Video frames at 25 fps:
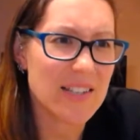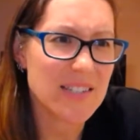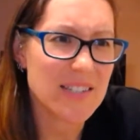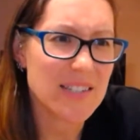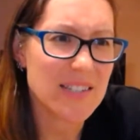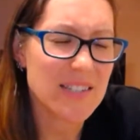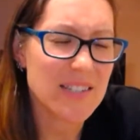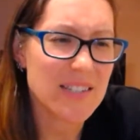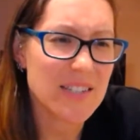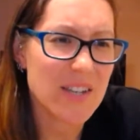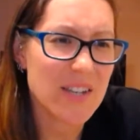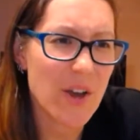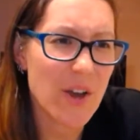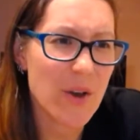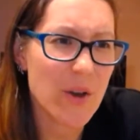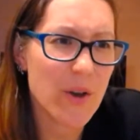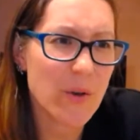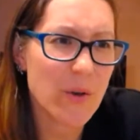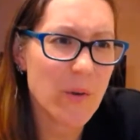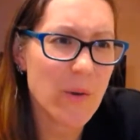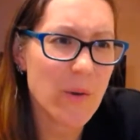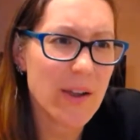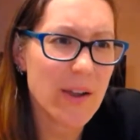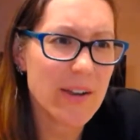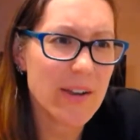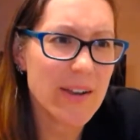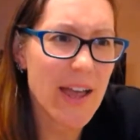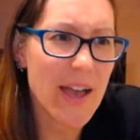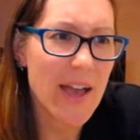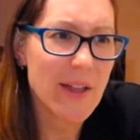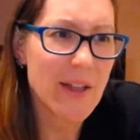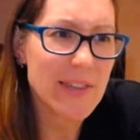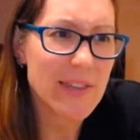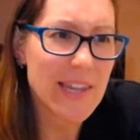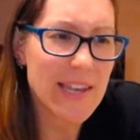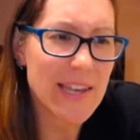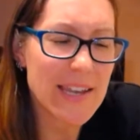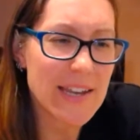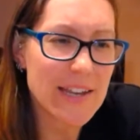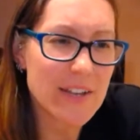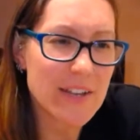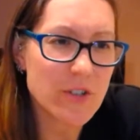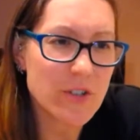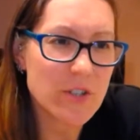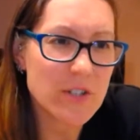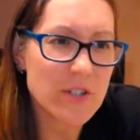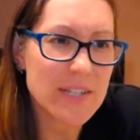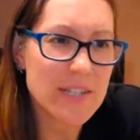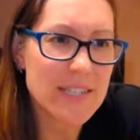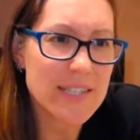So now, Lee,
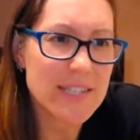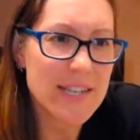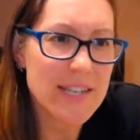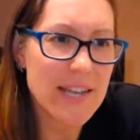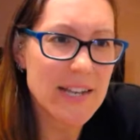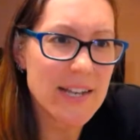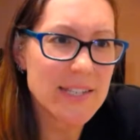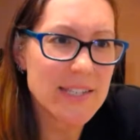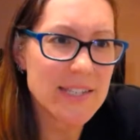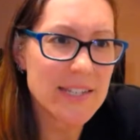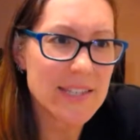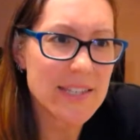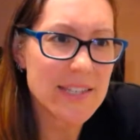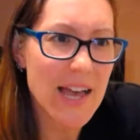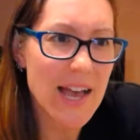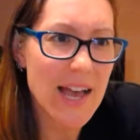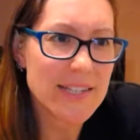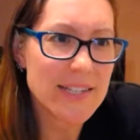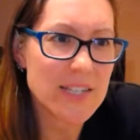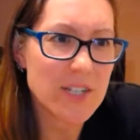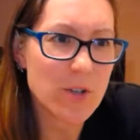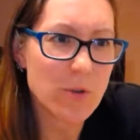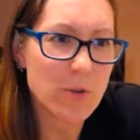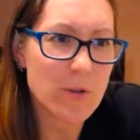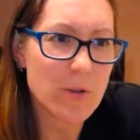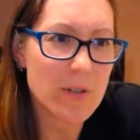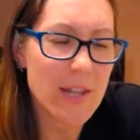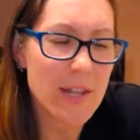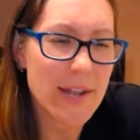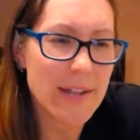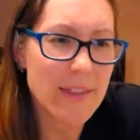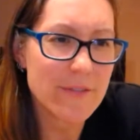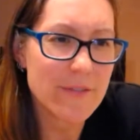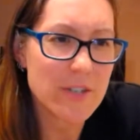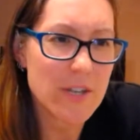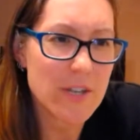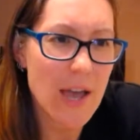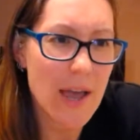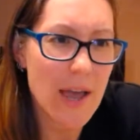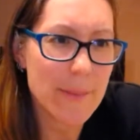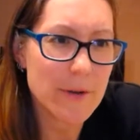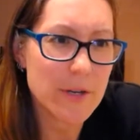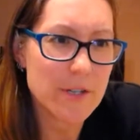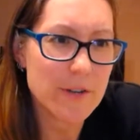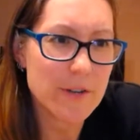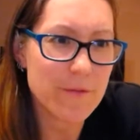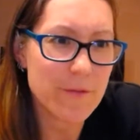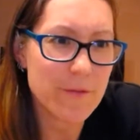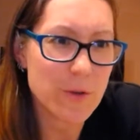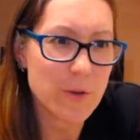do the scents last a good length of time
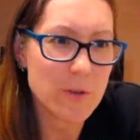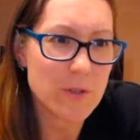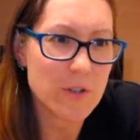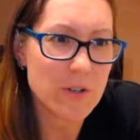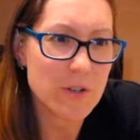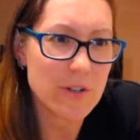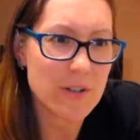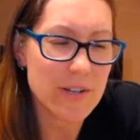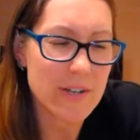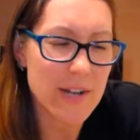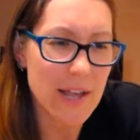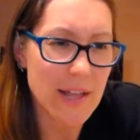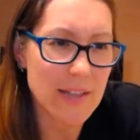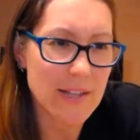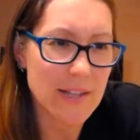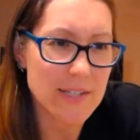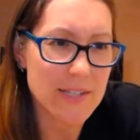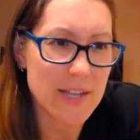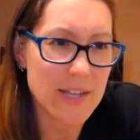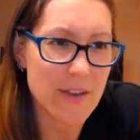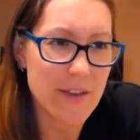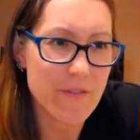in a diffuser necklace?